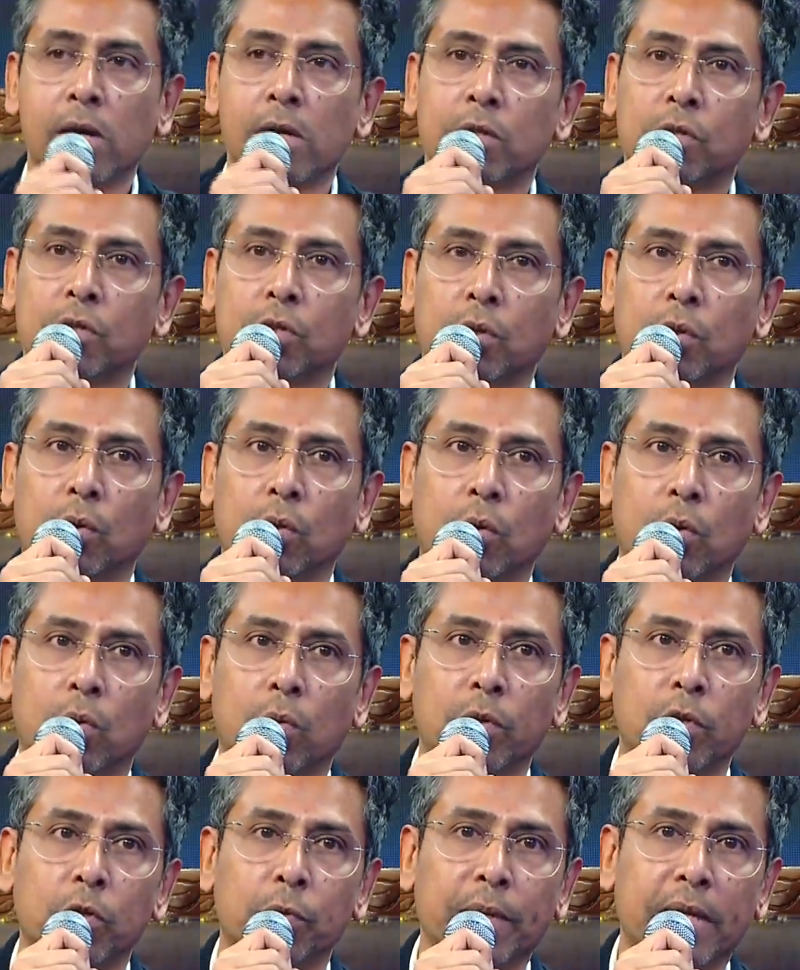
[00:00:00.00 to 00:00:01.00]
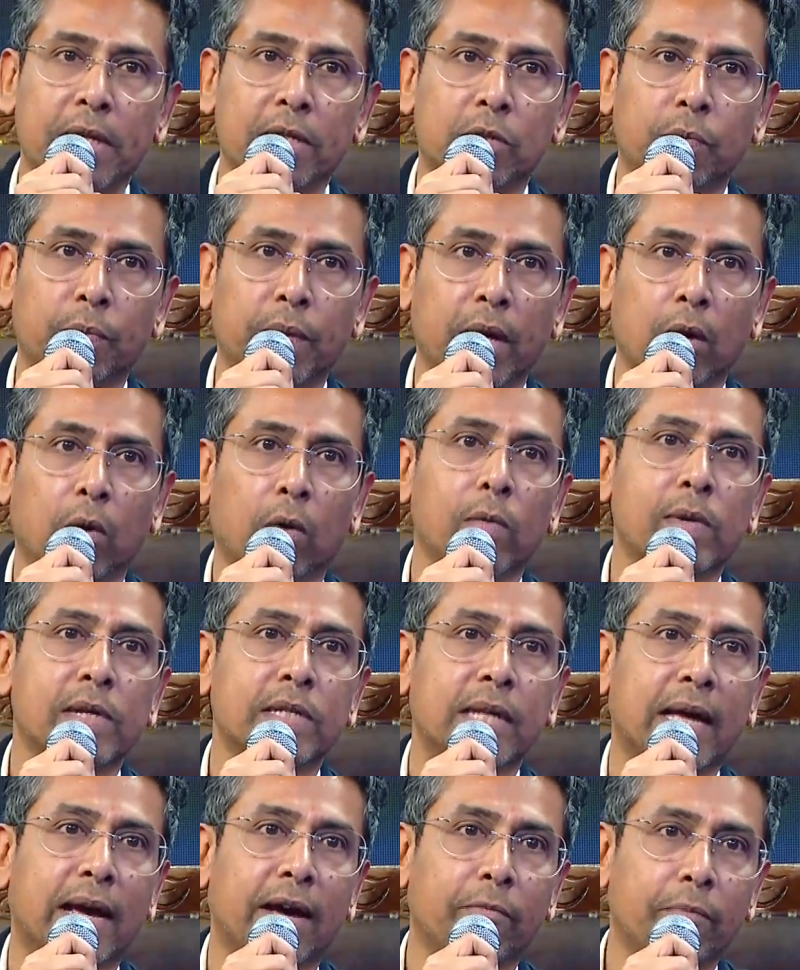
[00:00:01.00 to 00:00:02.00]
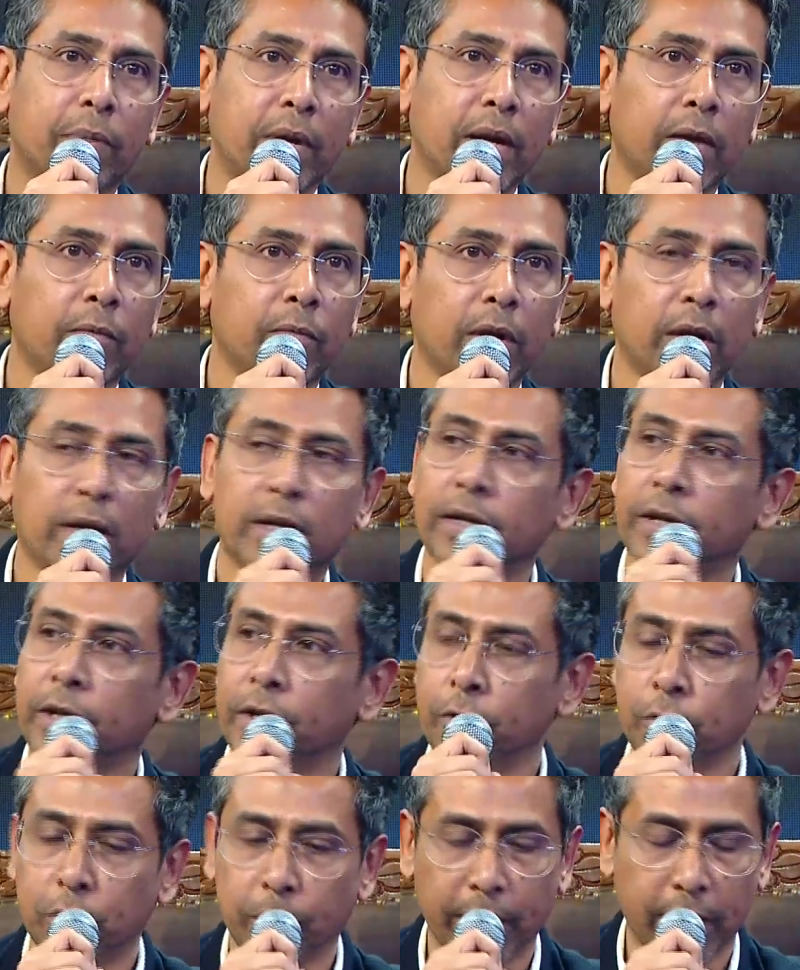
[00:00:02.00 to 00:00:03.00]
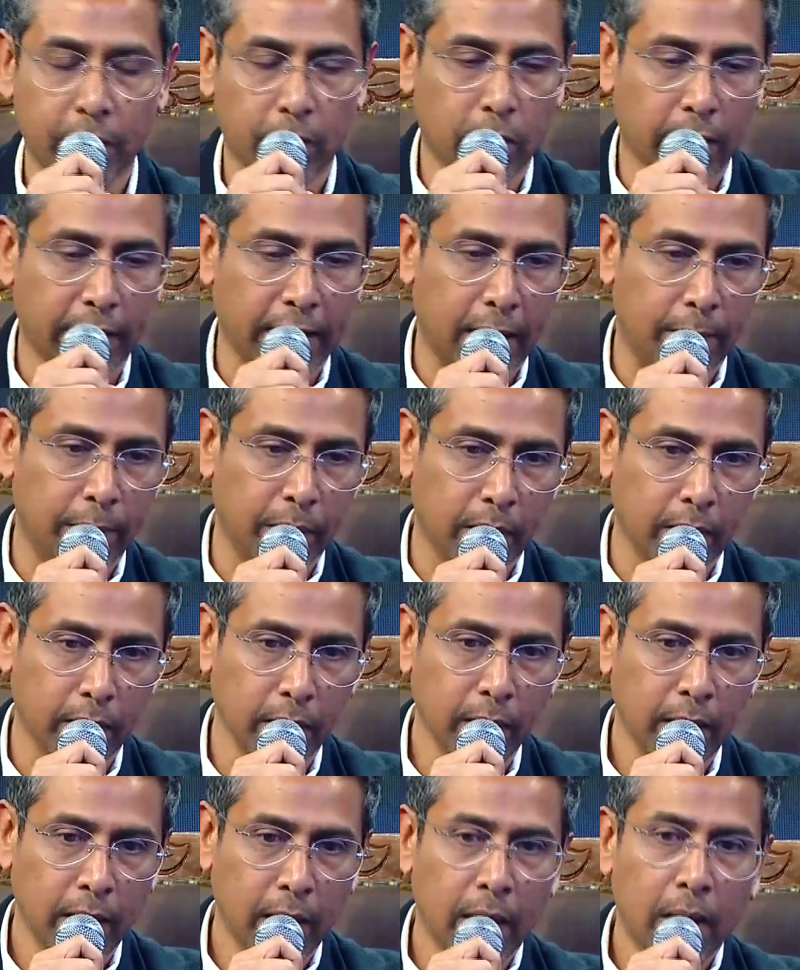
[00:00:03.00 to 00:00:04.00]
So, which means we always have been and will continue to be a rock capital.